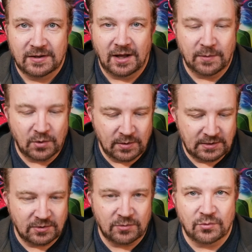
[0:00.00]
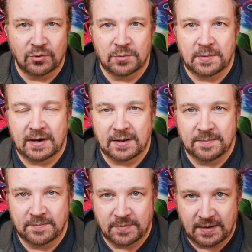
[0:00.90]
I'm going into the room and
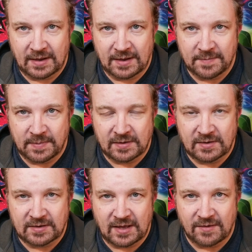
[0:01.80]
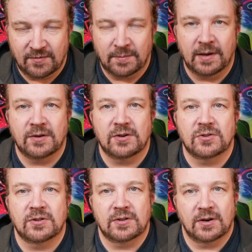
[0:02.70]
I'm being successful in my
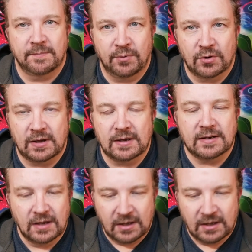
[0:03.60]
auditions and I'm booking.